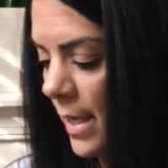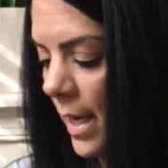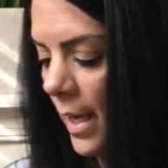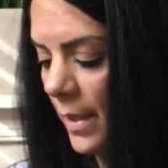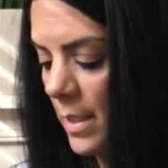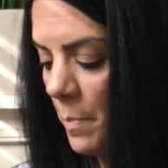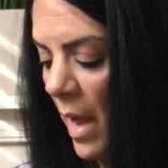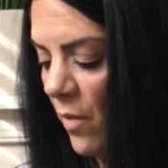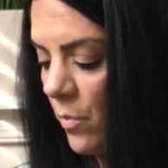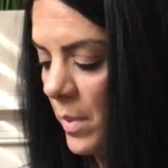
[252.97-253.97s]
I got this
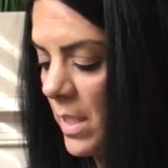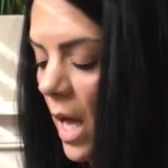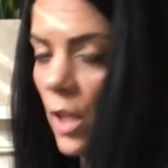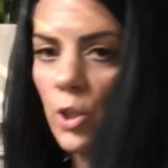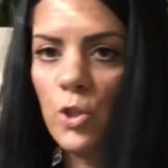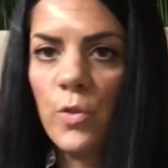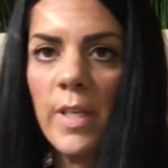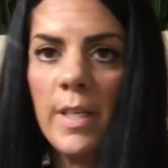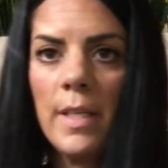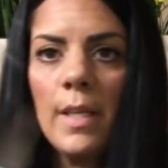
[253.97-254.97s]
pack from the Dollar
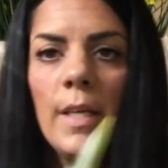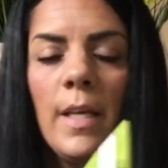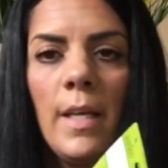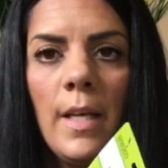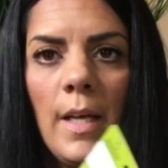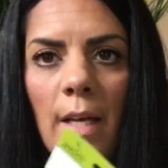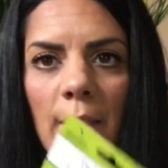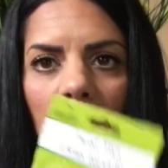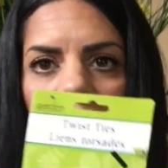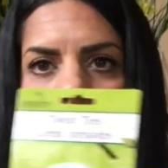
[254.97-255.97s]
Tree. I
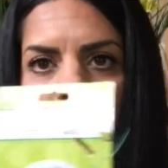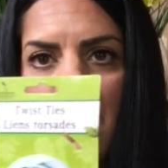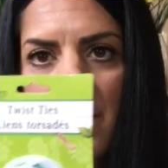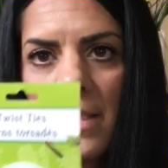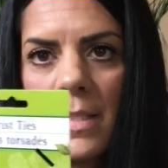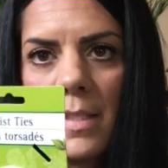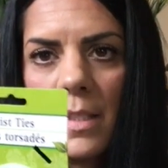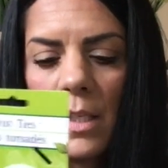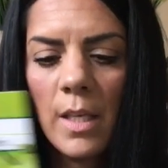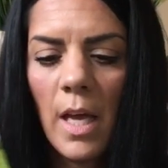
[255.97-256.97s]
like this.
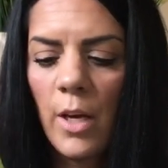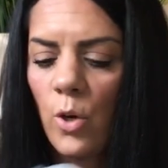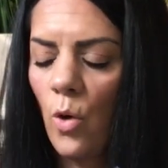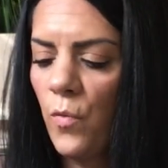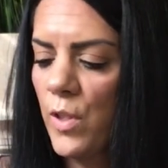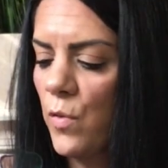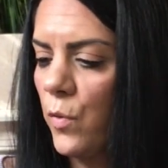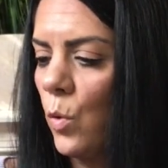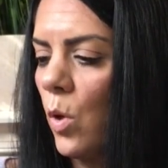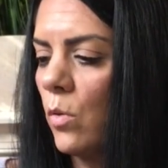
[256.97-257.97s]
I don't know if it's
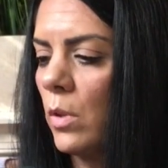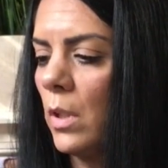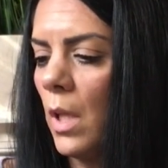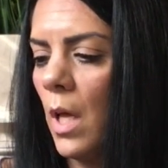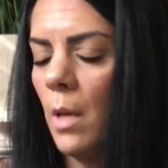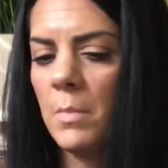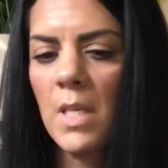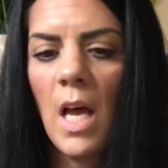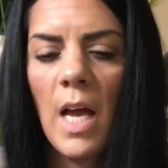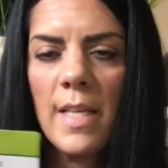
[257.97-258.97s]
floral
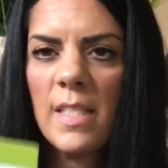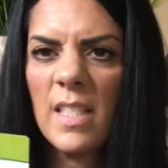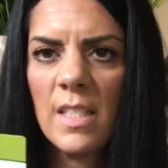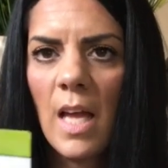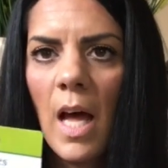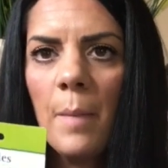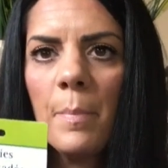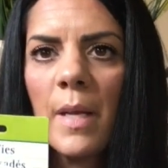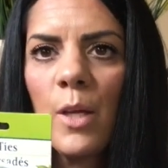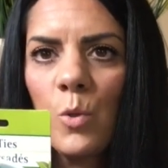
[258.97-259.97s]
ties. It's
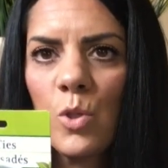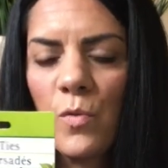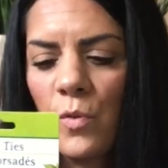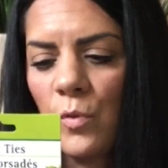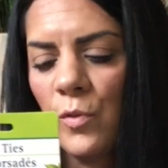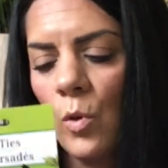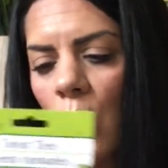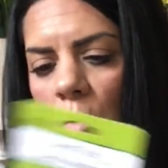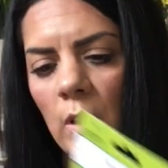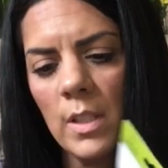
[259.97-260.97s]
not, but I use it for
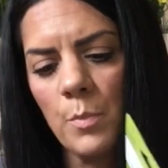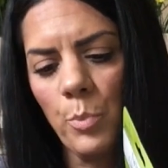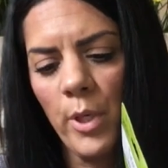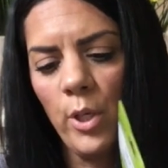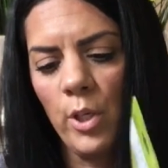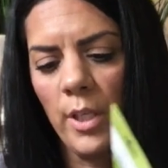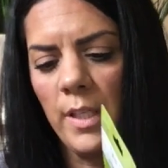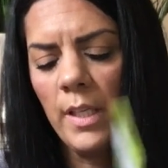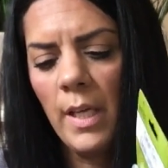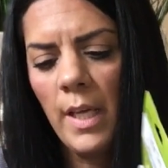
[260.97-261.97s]
floral. It's pretty good.